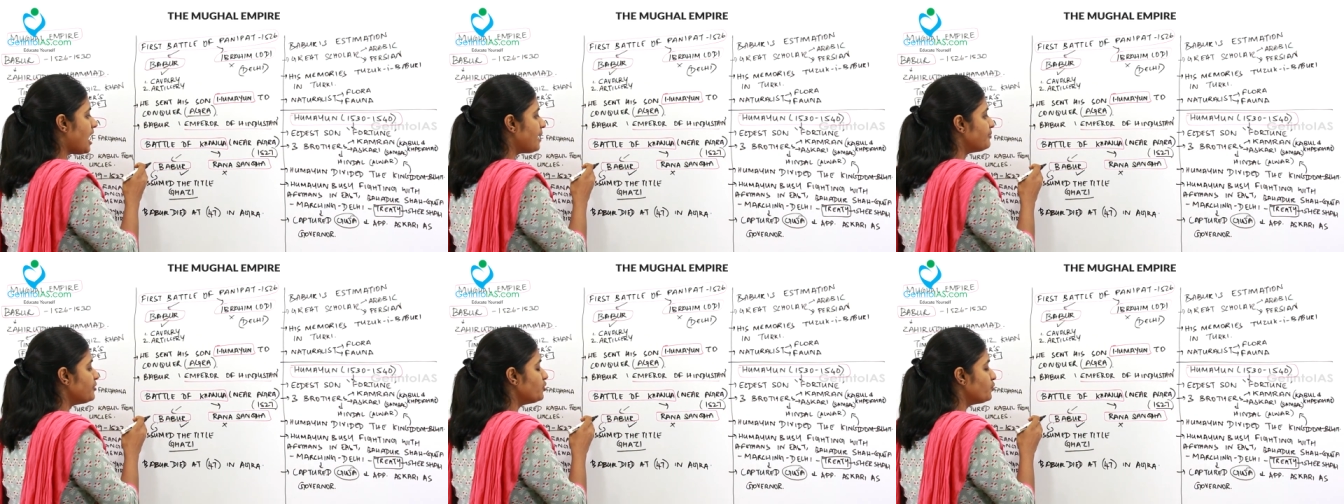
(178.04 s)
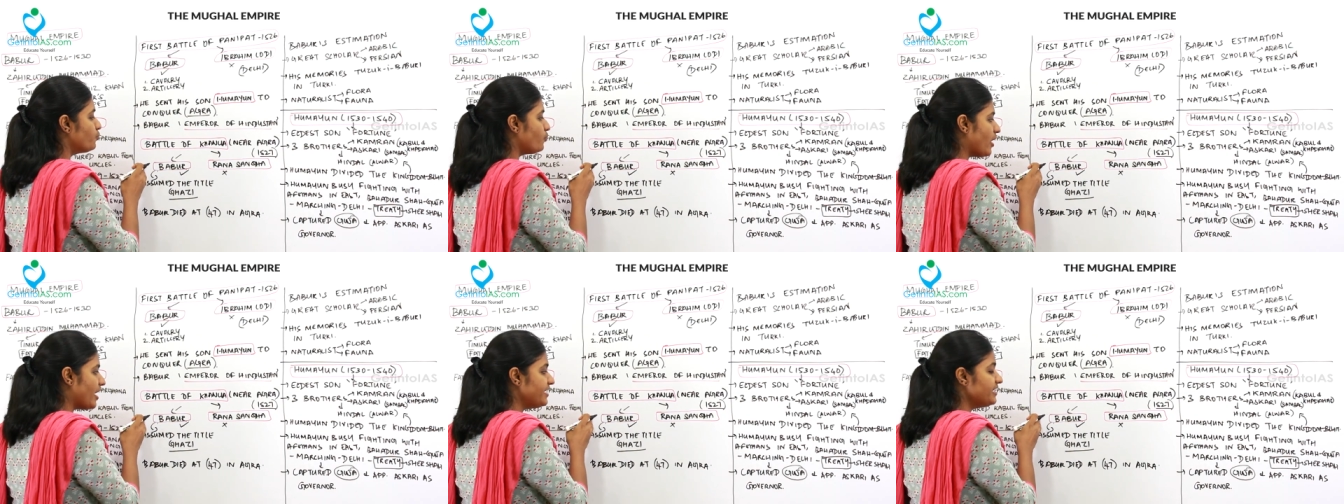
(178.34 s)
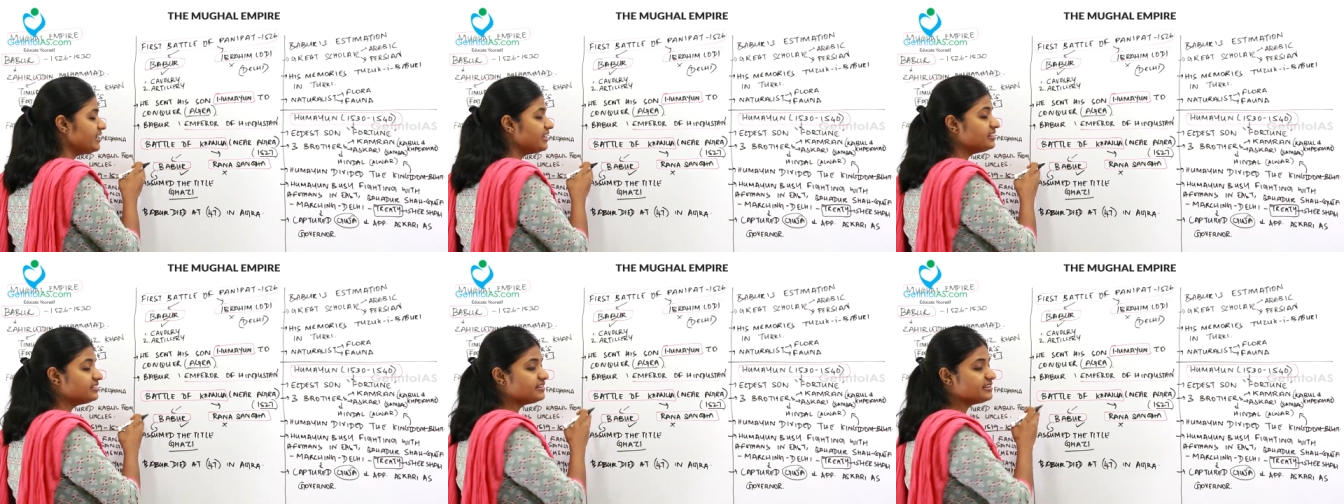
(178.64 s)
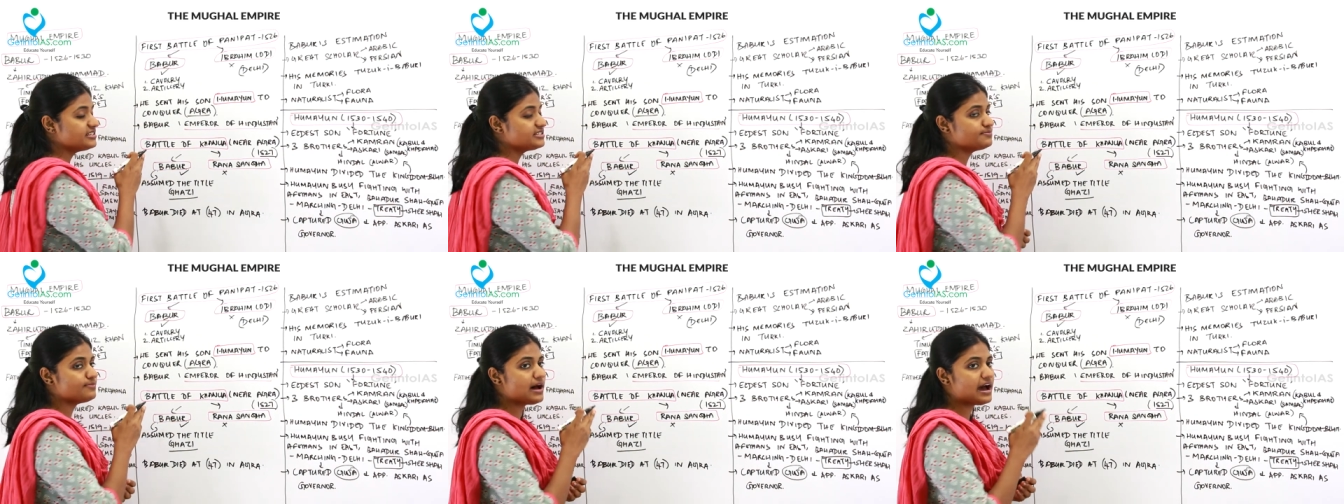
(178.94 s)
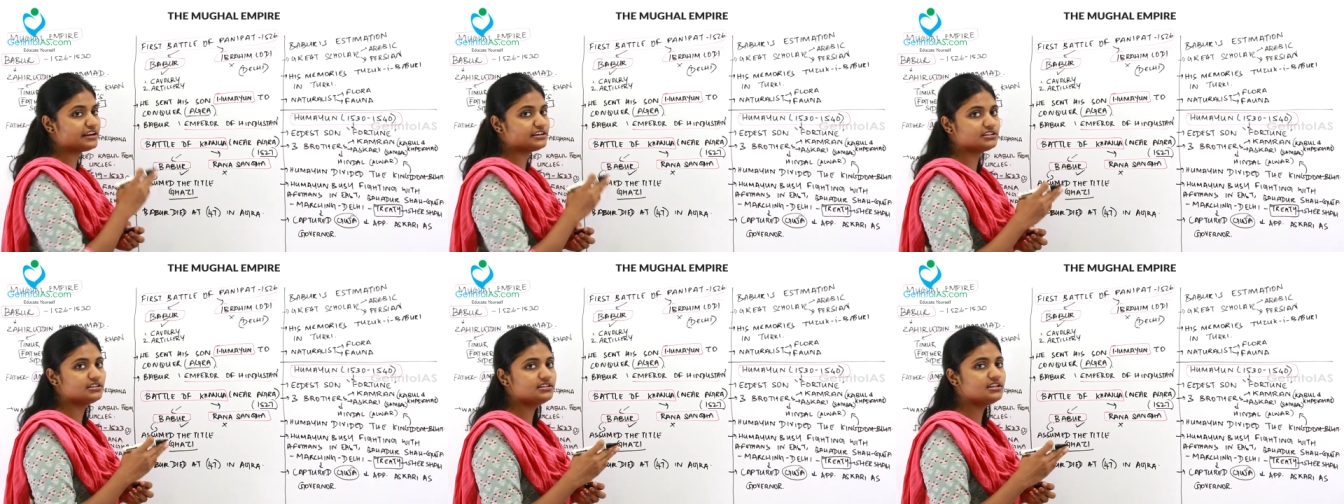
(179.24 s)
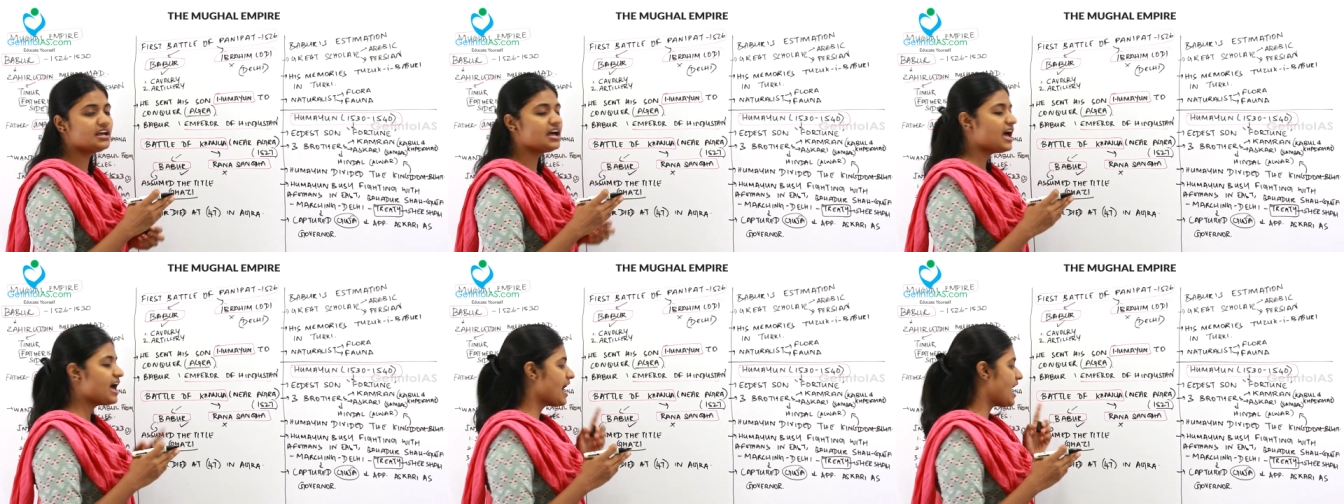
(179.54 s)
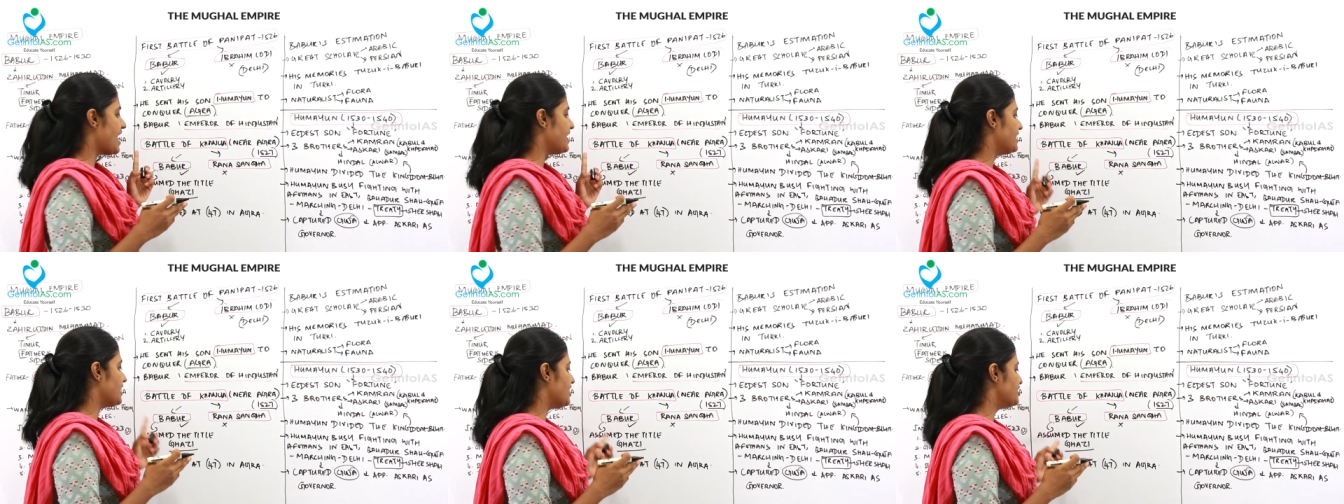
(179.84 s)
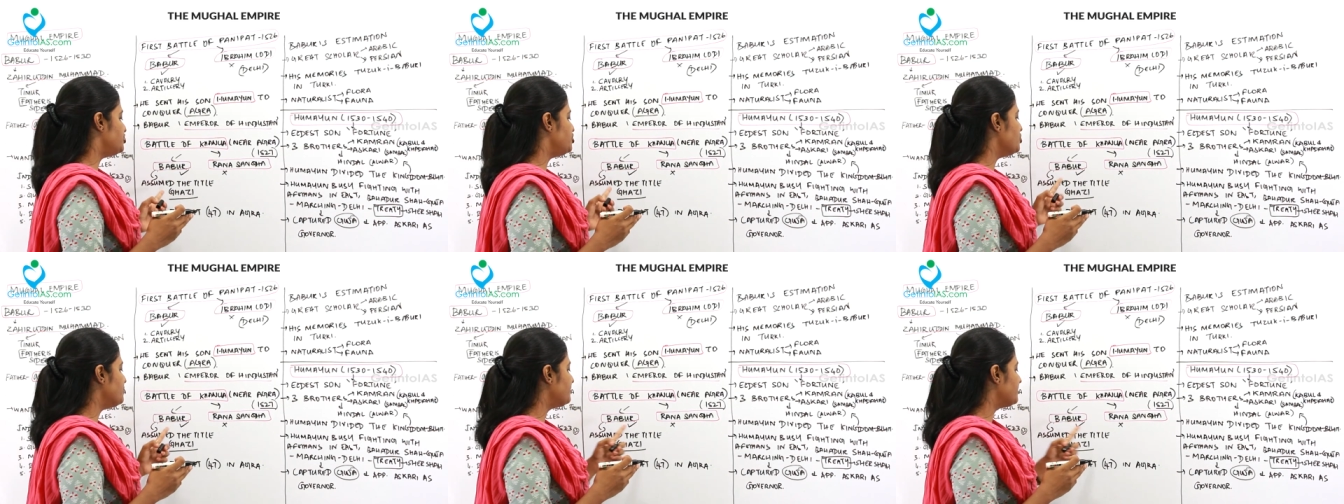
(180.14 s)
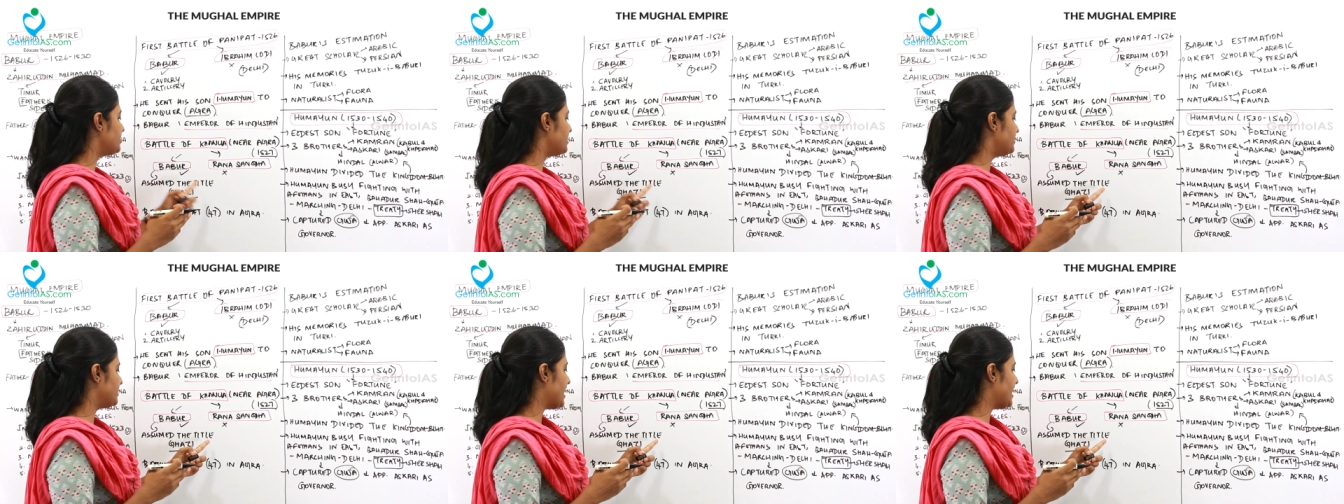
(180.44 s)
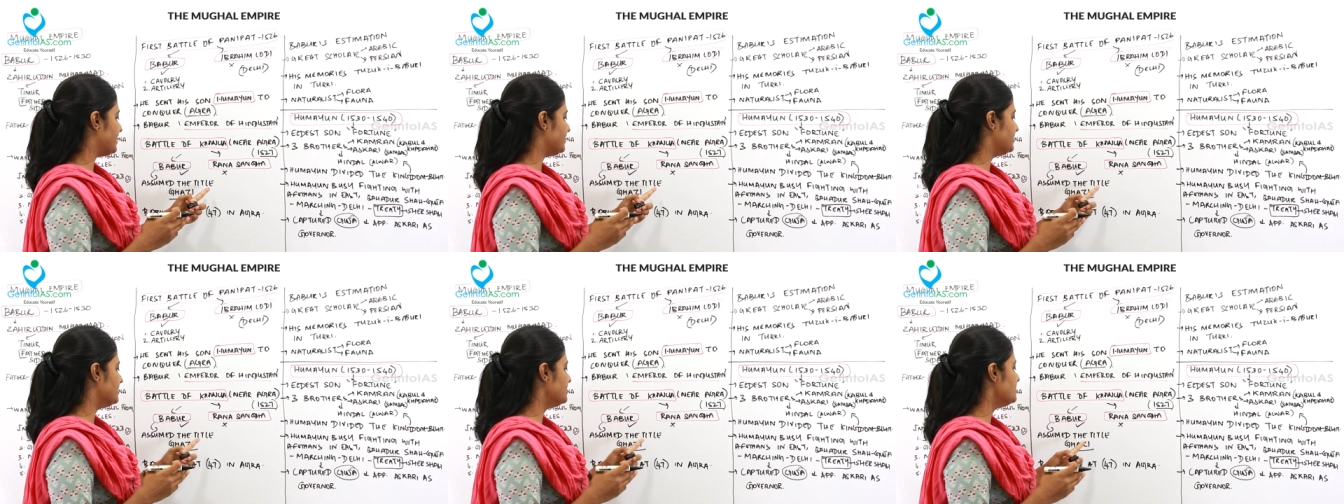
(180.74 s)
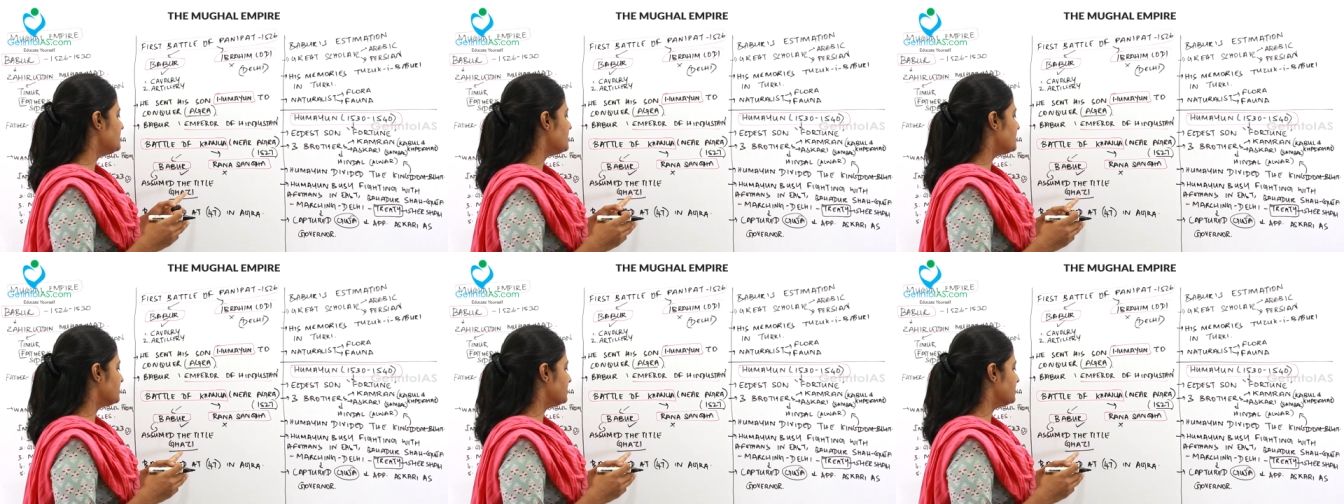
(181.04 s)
Babur won in this battle and assumed the title